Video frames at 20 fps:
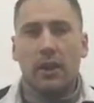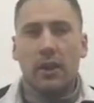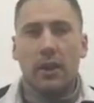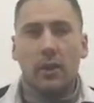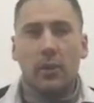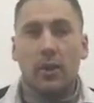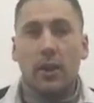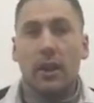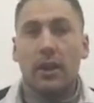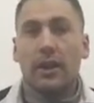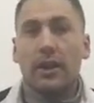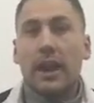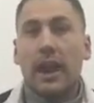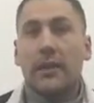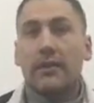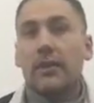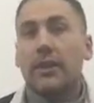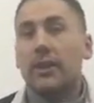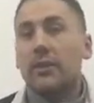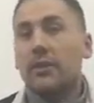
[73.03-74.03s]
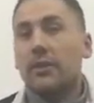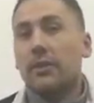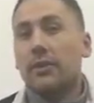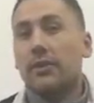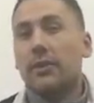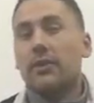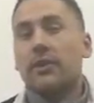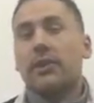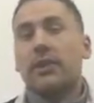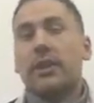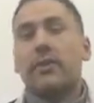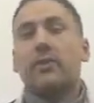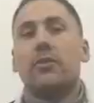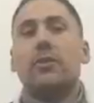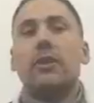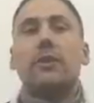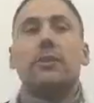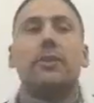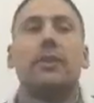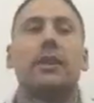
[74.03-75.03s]
I work heavily with the general
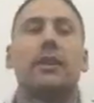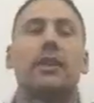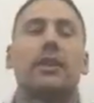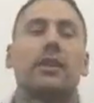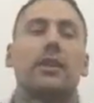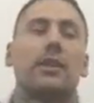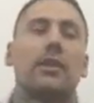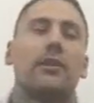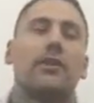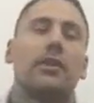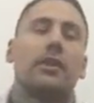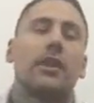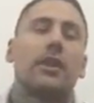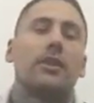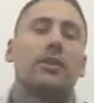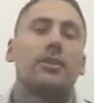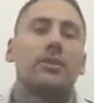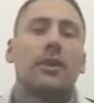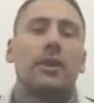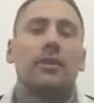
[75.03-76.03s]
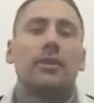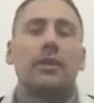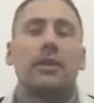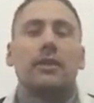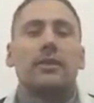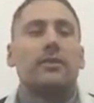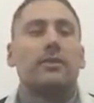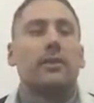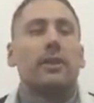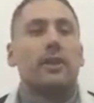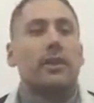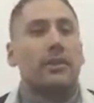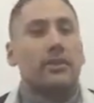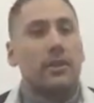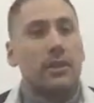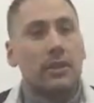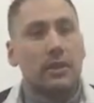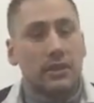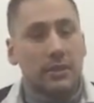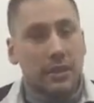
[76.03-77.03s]
public, and over the last 12 years being in the
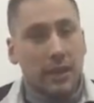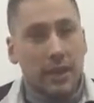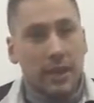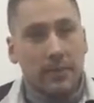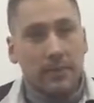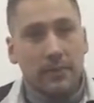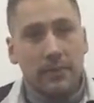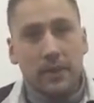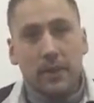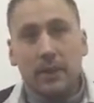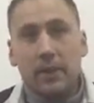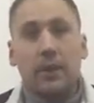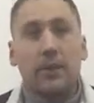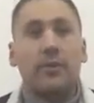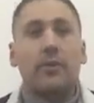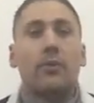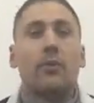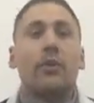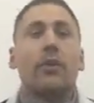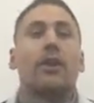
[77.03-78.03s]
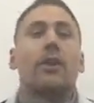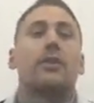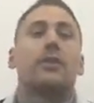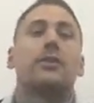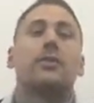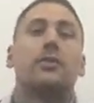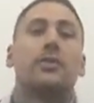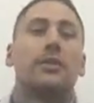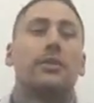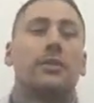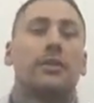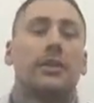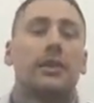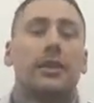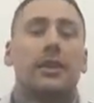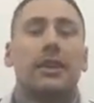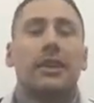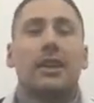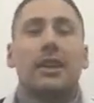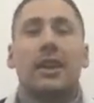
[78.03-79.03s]
fitness game, I've worked with
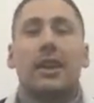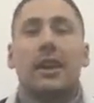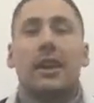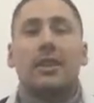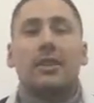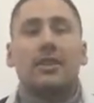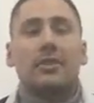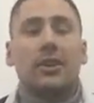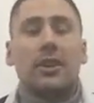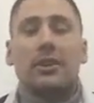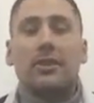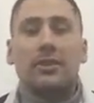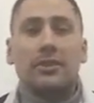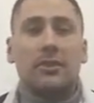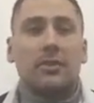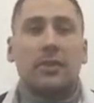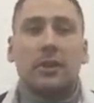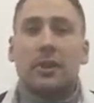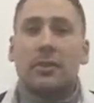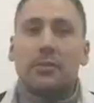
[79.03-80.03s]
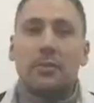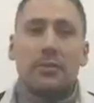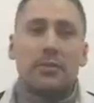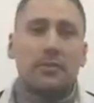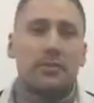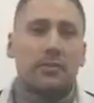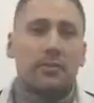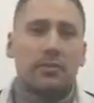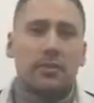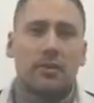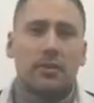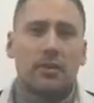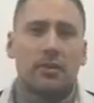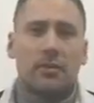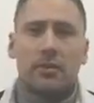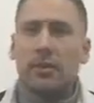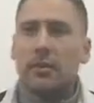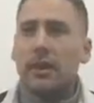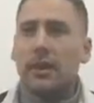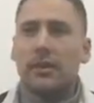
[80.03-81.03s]
tons of people,
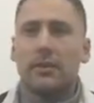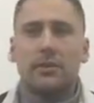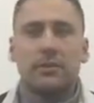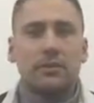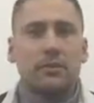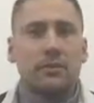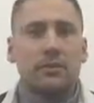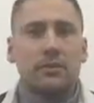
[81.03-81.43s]
probably about